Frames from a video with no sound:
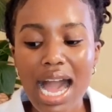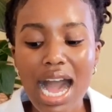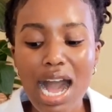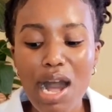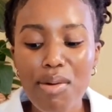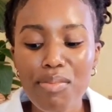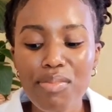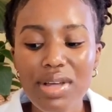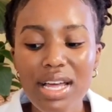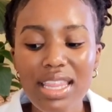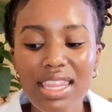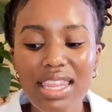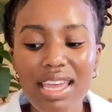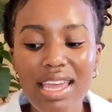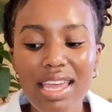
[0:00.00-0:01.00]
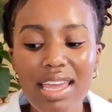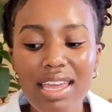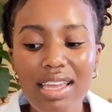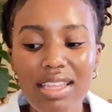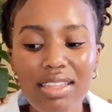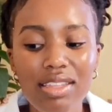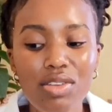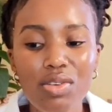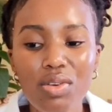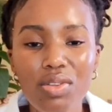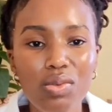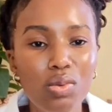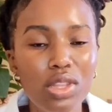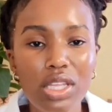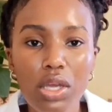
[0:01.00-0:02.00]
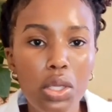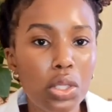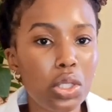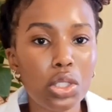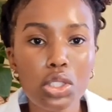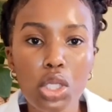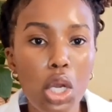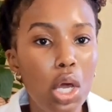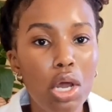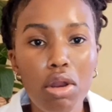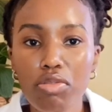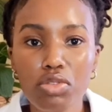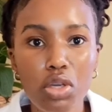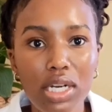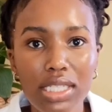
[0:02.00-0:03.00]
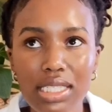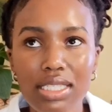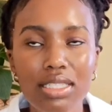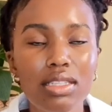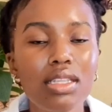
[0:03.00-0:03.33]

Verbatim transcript: Um, there, you know, there, there's a lot of doctors.